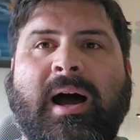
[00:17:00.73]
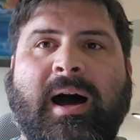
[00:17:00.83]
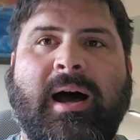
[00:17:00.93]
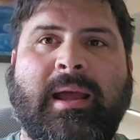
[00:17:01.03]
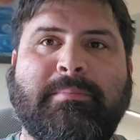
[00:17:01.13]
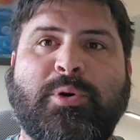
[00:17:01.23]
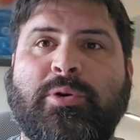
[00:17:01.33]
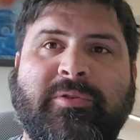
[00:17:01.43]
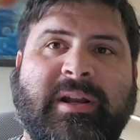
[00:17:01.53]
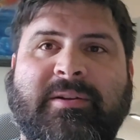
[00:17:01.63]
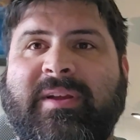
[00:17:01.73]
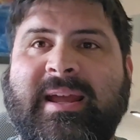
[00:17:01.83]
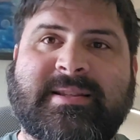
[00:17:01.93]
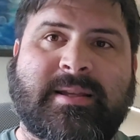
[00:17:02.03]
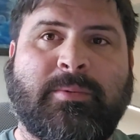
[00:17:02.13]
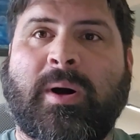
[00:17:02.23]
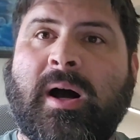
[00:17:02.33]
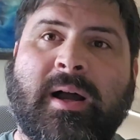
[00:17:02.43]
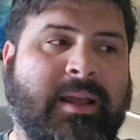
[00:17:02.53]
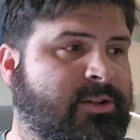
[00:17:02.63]
and move and advance and
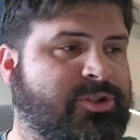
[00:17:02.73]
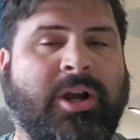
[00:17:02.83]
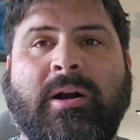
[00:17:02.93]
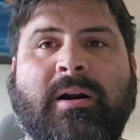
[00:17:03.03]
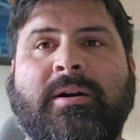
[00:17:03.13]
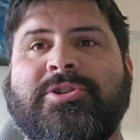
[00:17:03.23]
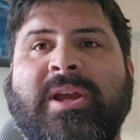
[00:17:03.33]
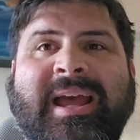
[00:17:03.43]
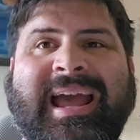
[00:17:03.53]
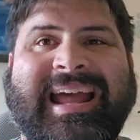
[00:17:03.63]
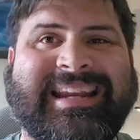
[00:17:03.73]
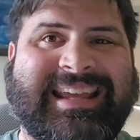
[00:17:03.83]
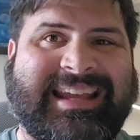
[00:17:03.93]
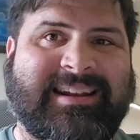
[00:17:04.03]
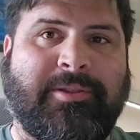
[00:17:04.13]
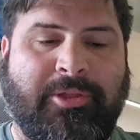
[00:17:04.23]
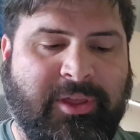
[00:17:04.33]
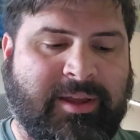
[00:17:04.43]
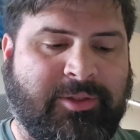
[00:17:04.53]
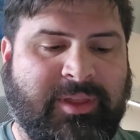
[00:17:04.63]
Waaagh and charge and get into the
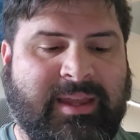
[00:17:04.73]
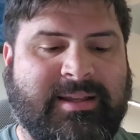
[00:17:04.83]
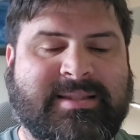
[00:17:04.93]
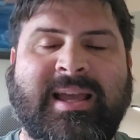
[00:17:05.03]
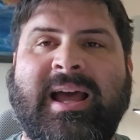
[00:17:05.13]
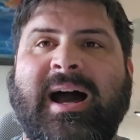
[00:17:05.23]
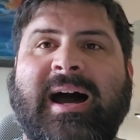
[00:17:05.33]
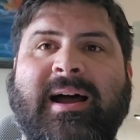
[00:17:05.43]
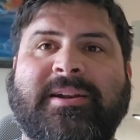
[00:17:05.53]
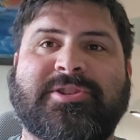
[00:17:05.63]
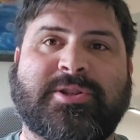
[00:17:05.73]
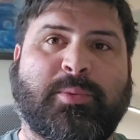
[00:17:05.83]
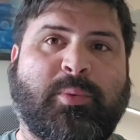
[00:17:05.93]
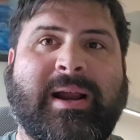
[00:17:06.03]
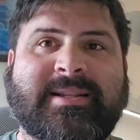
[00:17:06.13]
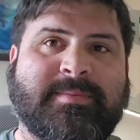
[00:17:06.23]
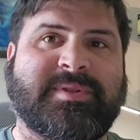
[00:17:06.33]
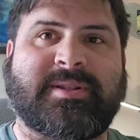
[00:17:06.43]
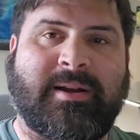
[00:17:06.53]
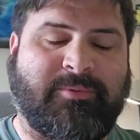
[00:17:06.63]
thick of things and just wreck some
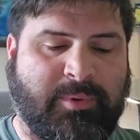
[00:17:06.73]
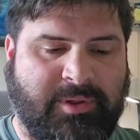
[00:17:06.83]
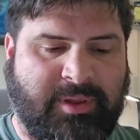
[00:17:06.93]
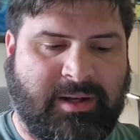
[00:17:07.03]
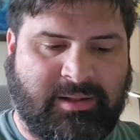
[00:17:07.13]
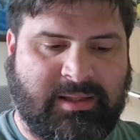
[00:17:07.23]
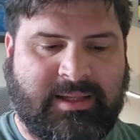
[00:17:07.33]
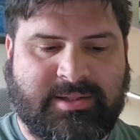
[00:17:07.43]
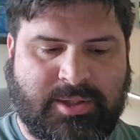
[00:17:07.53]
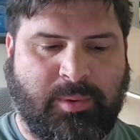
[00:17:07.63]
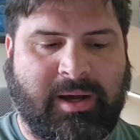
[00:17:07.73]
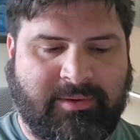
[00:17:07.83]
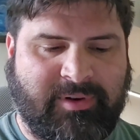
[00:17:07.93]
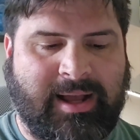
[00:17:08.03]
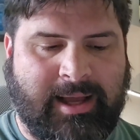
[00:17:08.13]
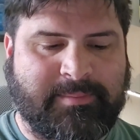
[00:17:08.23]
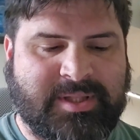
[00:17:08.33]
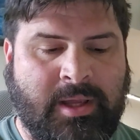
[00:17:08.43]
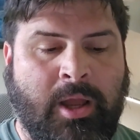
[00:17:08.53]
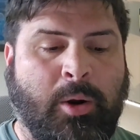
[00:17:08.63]
stuff with an elite squad of
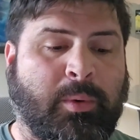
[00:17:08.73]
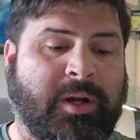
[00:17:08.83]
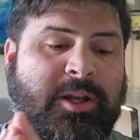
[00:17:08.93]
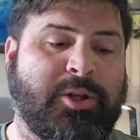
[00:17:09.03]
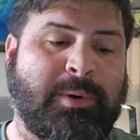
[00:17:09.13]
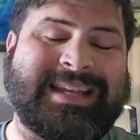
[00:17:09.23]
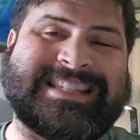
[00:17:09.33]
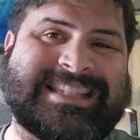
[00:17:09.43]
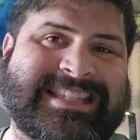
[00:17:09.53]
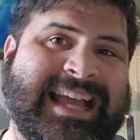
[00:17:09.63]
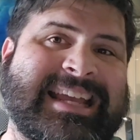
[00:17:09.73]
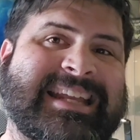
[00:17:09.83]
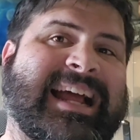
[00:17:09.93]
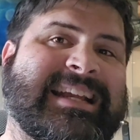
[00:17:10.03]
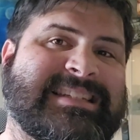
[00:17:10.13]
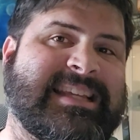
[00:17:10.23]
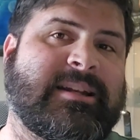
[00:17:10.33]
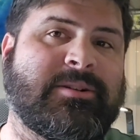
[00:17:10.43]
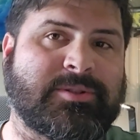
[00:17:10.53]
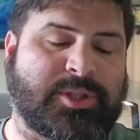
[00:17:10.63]
knobs. We're going to do a second
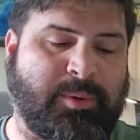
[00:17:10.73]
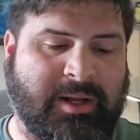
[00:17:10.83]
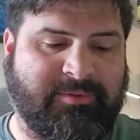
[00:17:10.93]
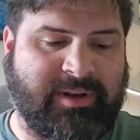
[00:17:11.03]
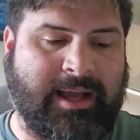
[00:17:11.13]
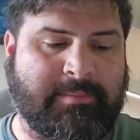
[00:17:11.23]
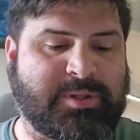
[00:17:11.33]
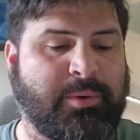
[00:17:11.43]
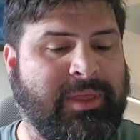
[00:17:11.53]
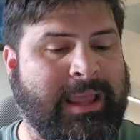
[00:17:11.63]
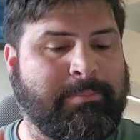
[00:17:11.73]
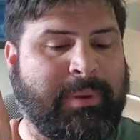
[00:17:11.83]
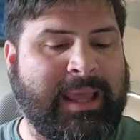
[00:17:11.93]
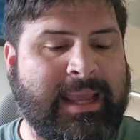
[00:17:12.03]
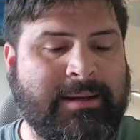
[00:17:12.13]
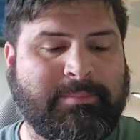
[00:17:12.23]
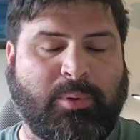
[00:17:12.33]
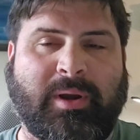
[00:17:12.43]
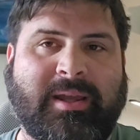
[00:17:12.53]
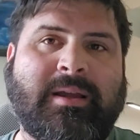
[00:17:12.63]
identical squad of knobs with a pain
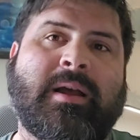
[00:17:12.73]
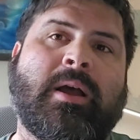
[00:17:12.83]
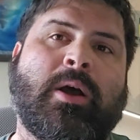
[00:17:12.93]
boy